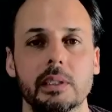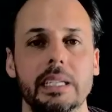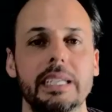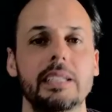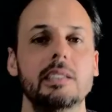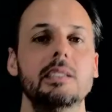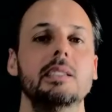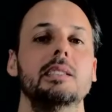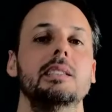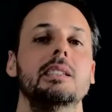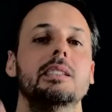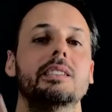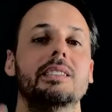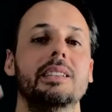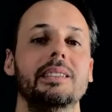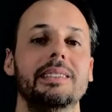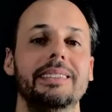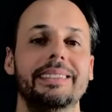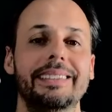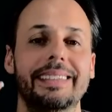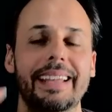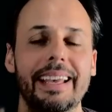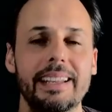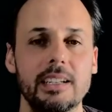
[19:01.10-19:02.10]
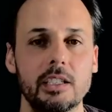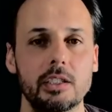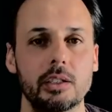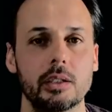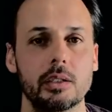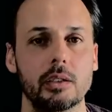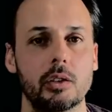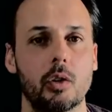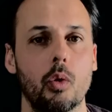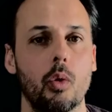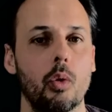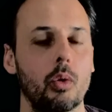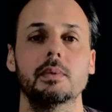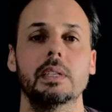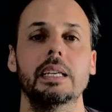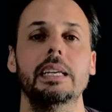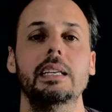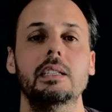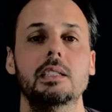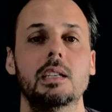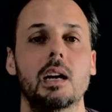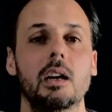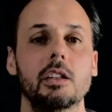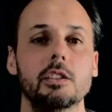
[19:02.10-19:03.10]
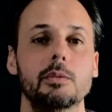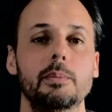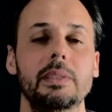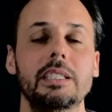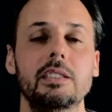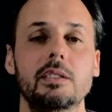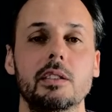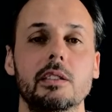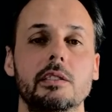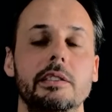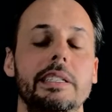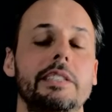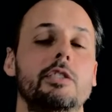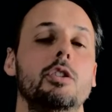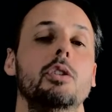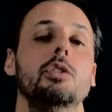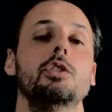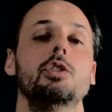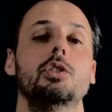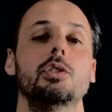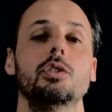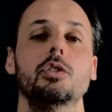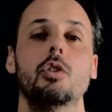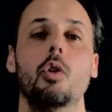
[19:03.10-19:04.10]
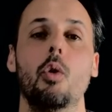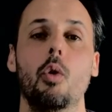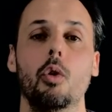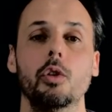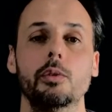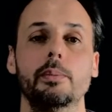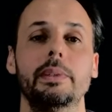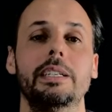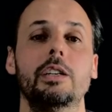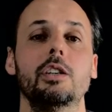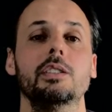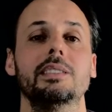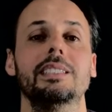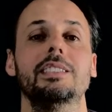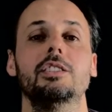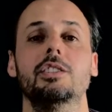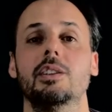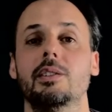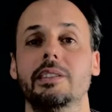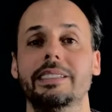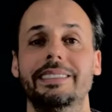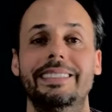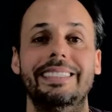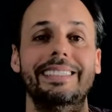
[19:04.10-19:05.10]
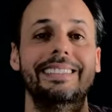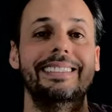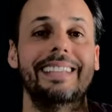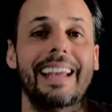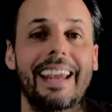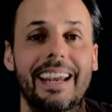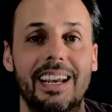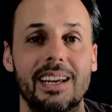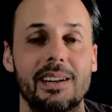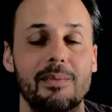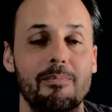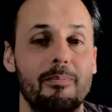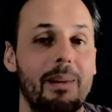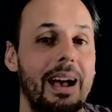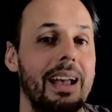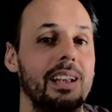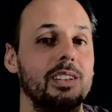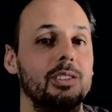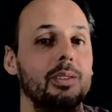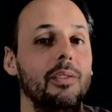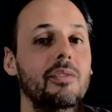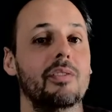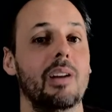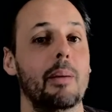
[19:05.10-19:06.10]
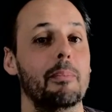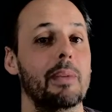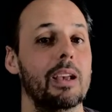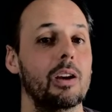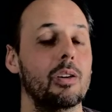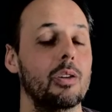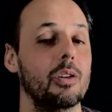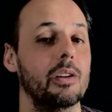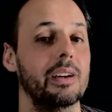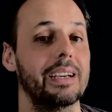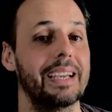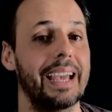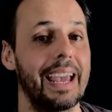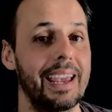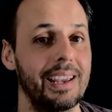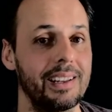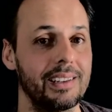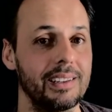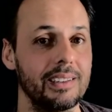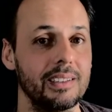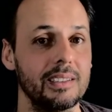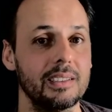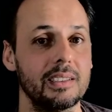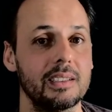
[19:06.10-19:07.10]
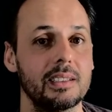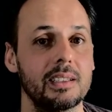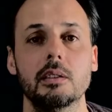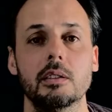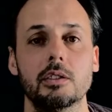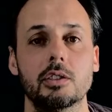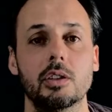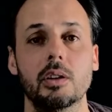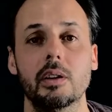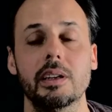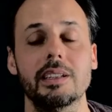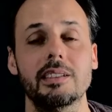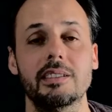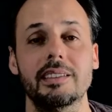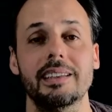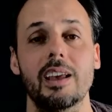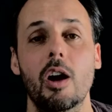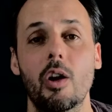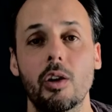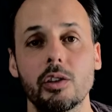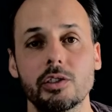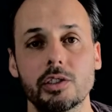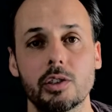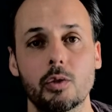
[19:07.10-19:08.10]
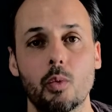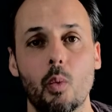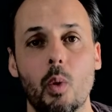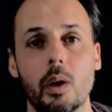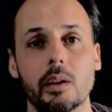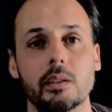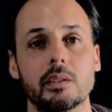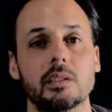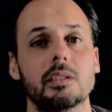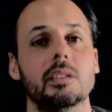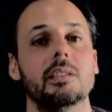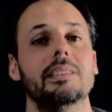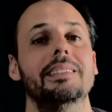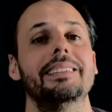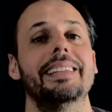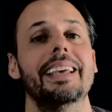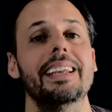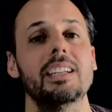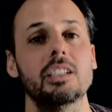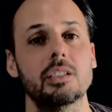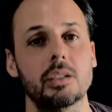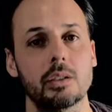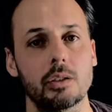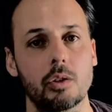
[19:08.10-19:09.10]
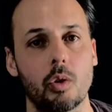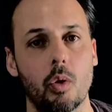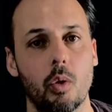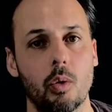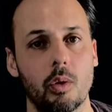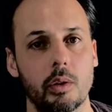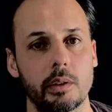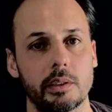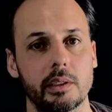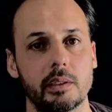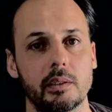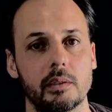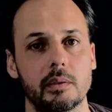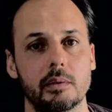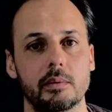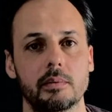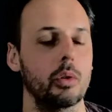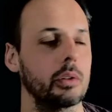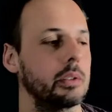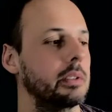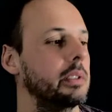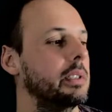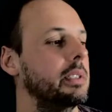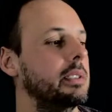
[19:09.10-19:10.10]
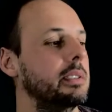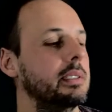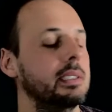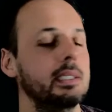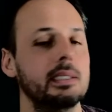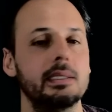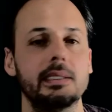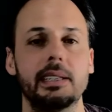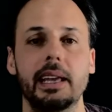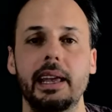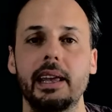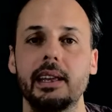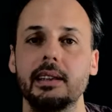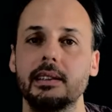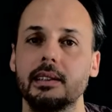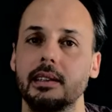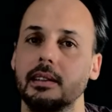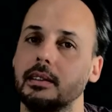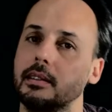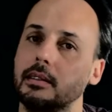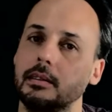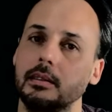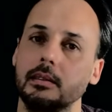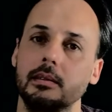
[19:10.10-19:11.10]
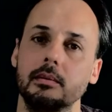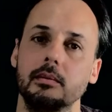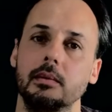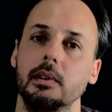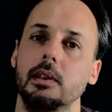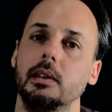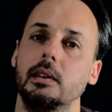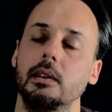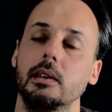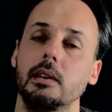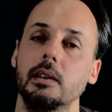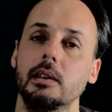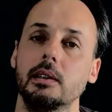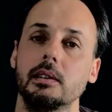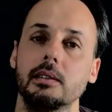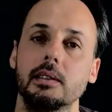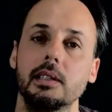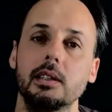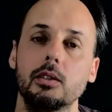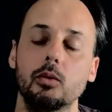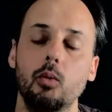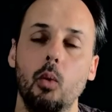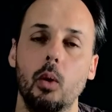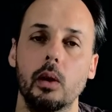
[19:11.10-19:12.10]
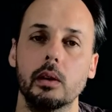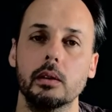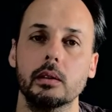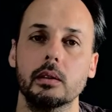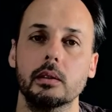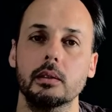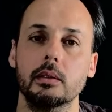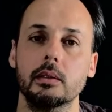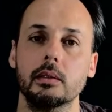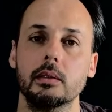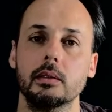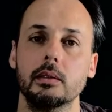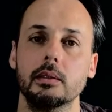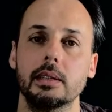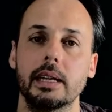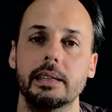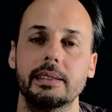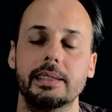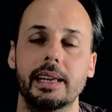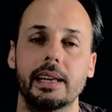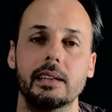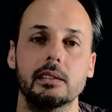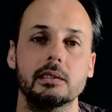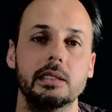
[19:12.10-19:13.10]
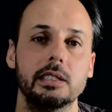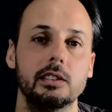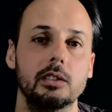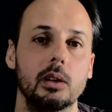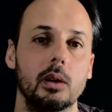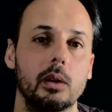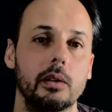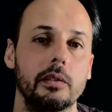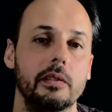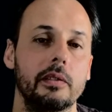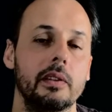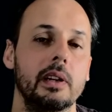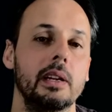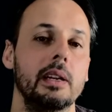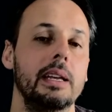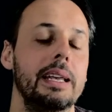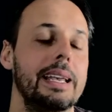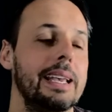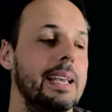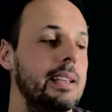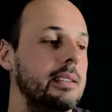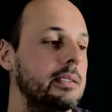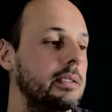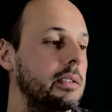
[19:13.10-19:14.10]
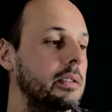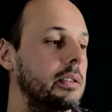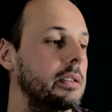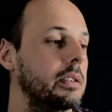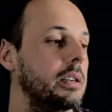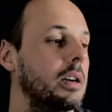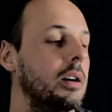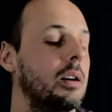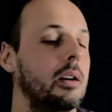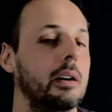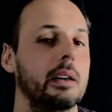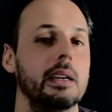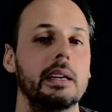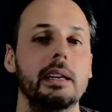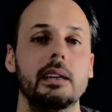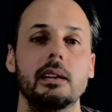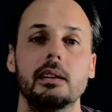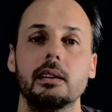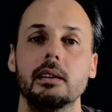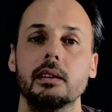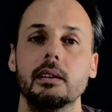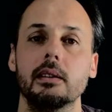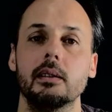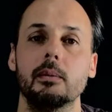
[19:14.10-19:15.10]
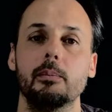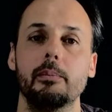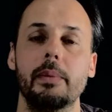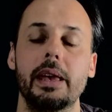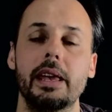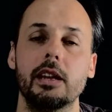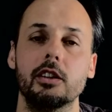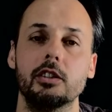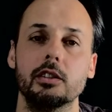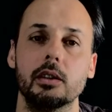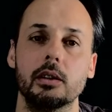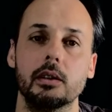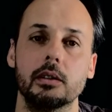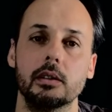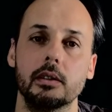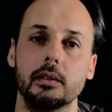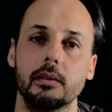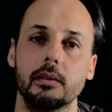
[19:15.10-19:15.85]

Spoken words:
It's the tension chord. It can't be the resolution chord because it's already taken by the flamenco cadence. So it's the other one, the tension chord. In this case, this one that can resolve either in major